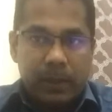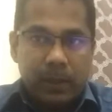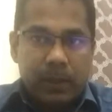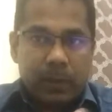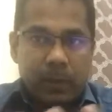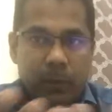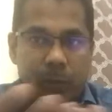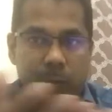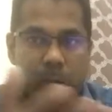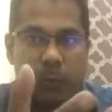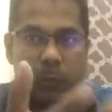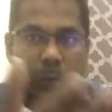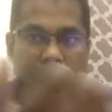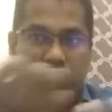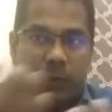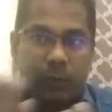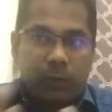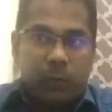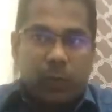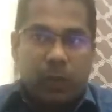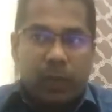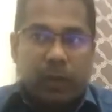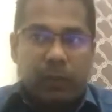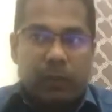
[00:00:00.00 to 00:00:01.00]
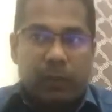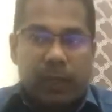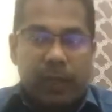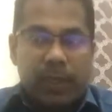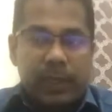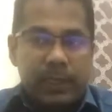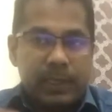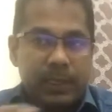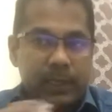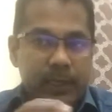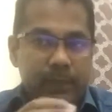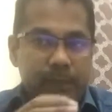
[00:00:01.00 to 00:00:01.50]
what vocal
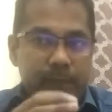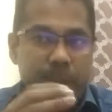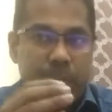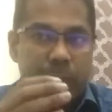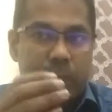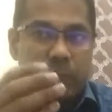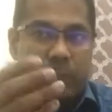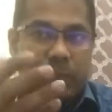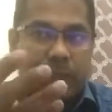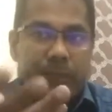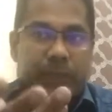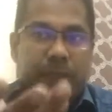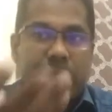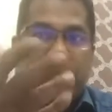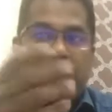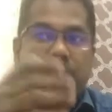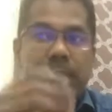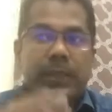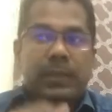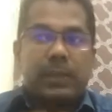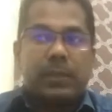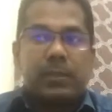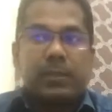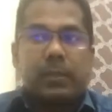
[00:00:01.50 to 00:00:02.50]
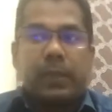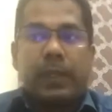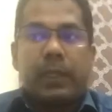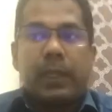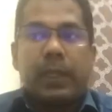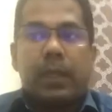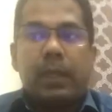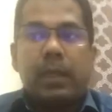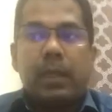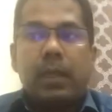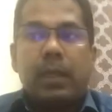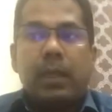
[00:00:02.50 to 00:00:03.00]
variety projection is bringing.
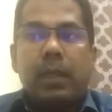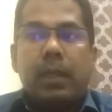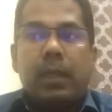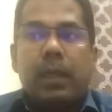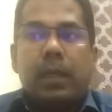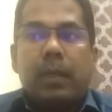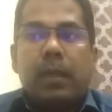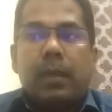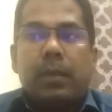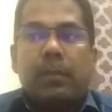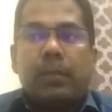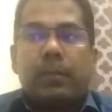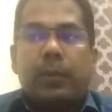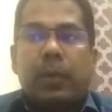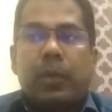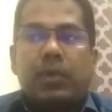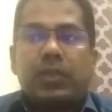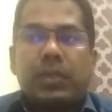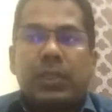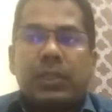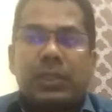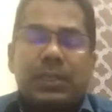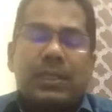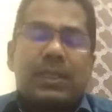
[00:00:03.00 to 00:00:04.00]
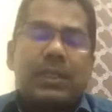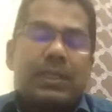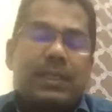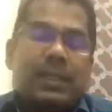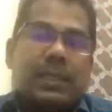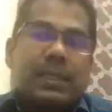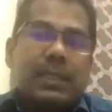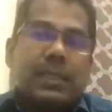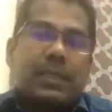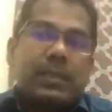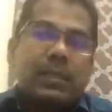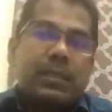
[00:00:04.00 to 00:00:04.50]
Projection
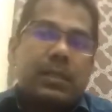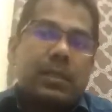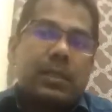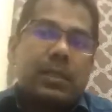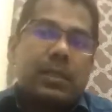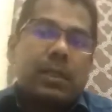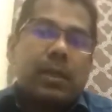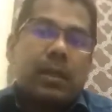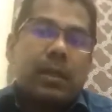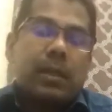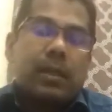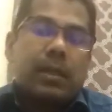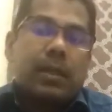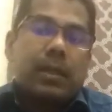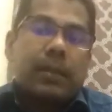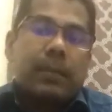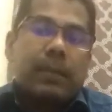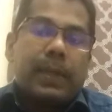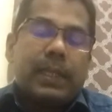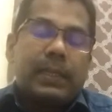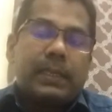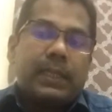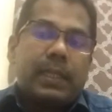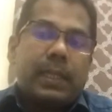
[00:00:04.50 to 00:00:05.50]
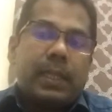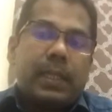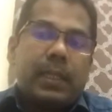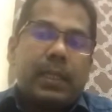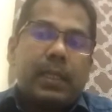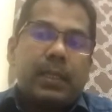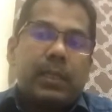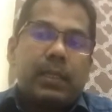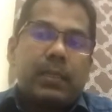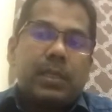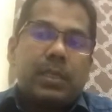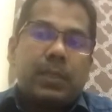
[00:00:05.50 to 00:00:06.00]
is
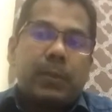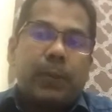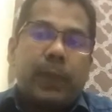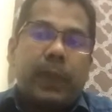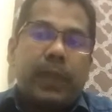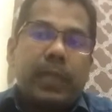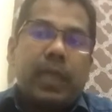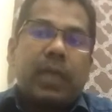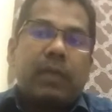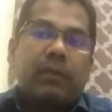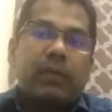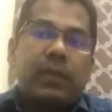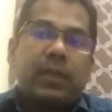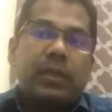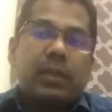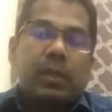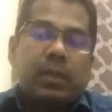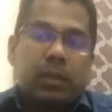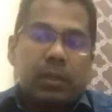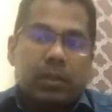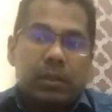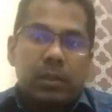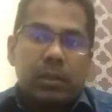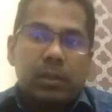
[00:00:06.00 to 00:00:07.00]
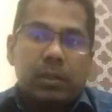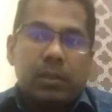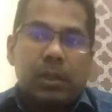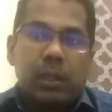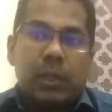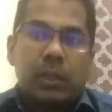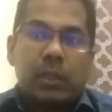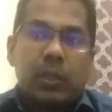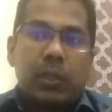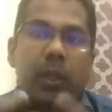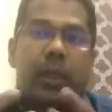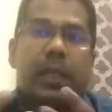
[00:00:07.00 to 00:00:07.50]
basically speaking with
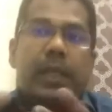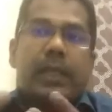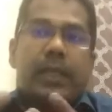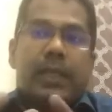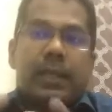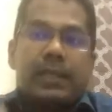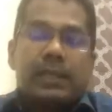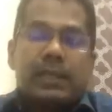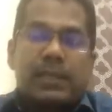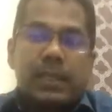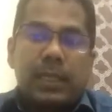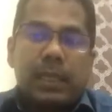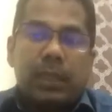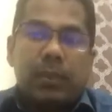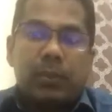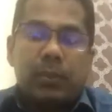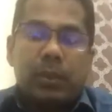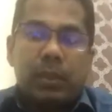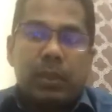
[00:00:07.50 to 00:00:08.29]
resonating sound